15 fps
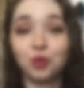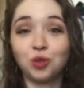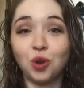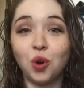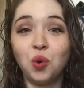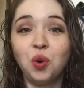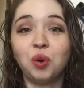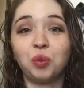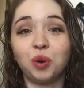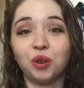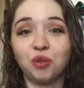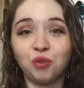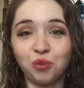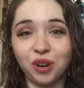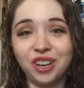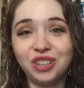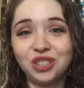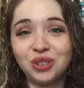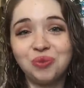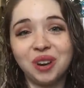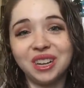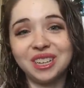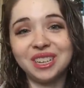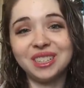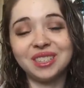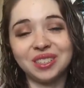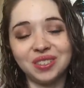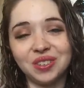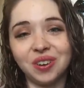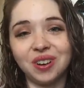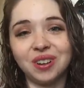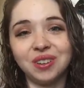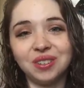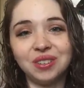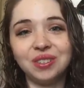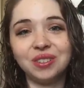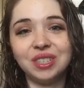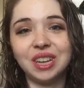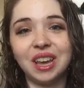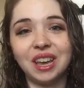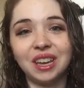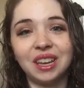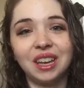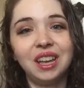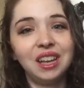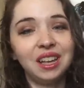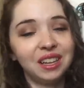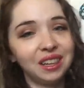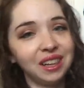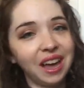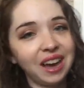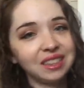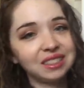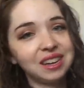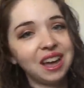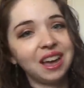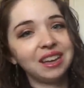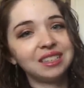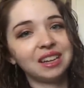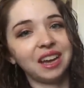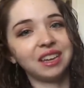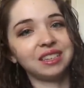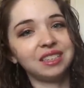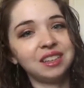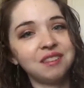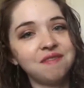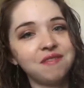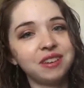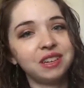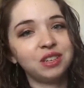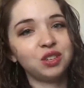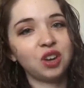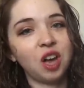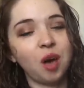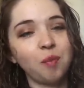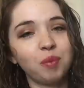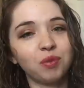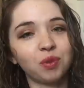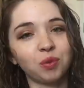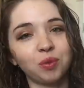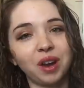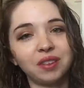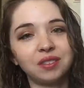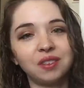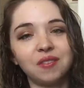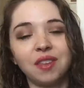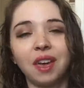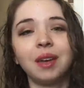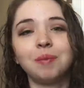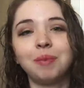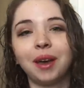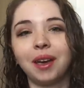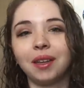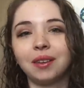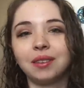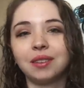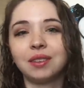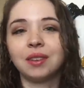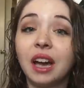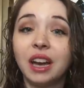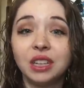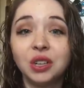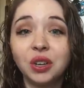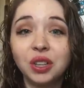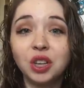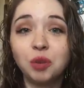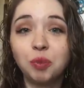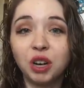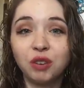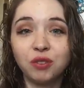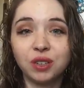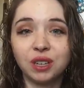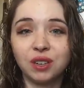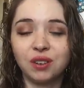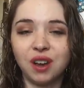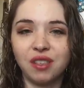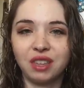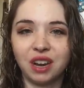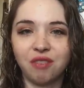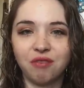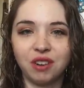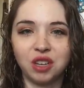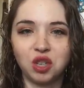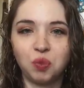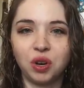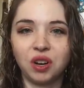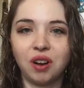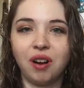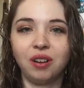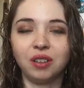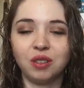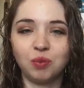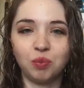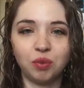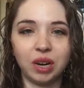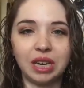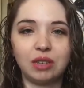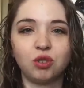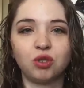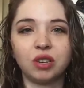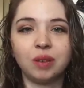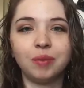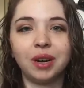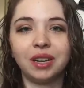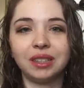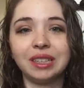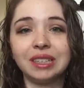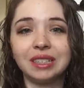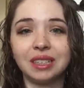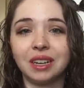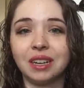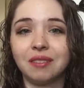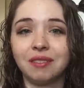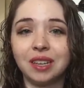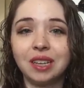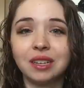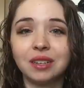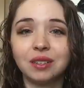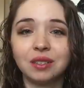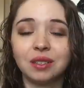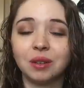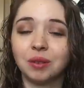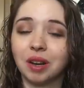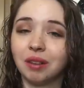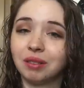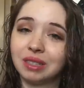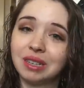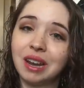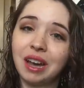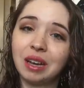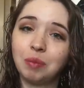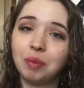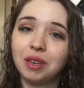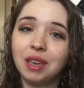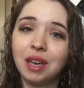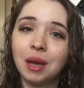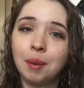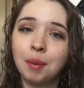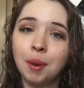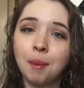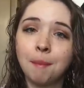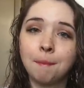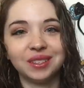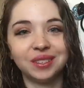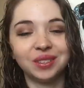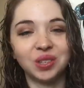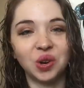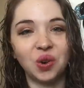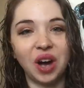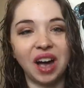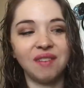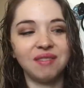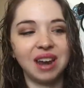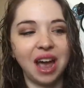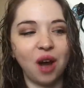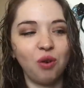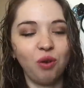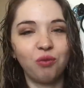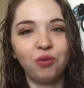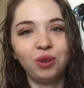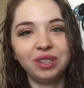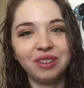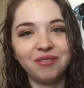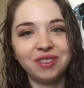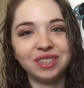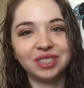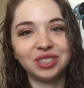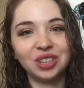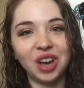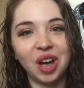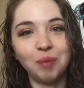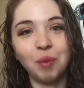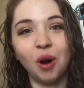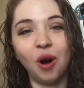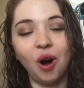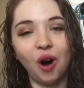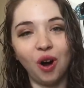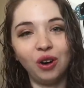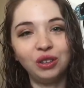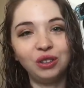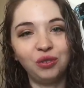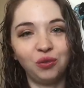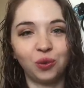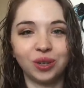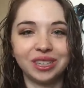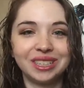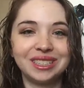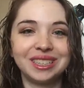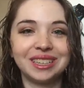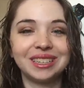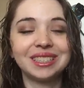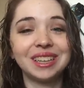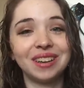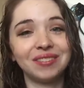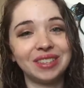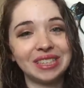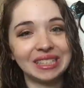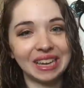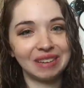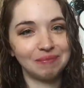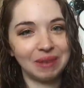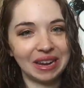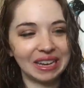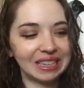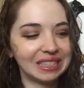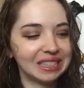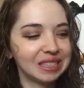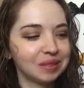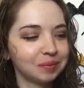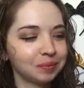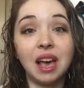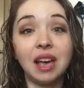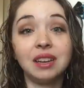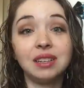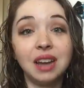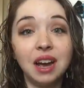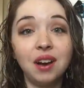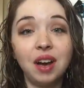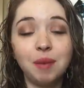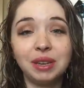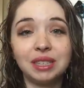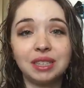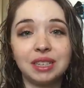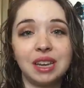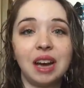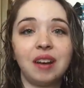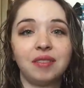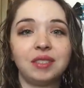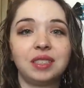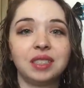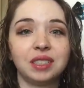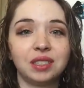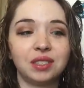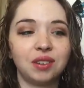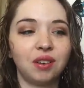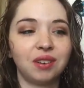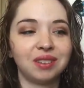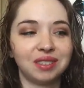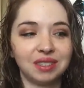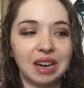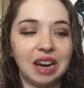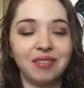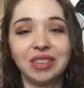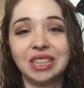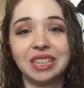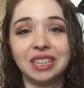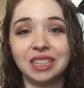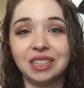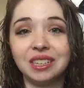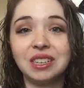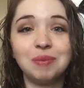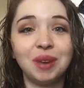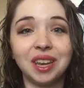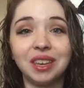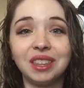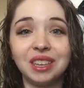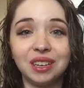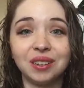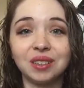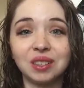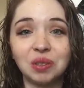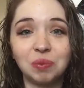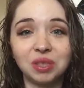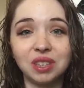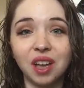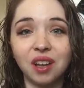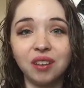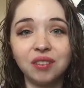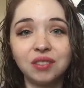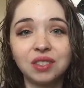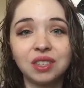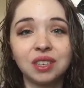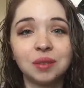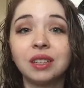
So we're fresh and ready to start a new day. Last night, I did finish up the rest of the headbands. I took a little break for dinner and then I finished putting all of the braid trim on the inside of the ears around nine p m So I've now fully finished up all forty-six of these headbands. And now I basically have to start diving into making the ears themselves.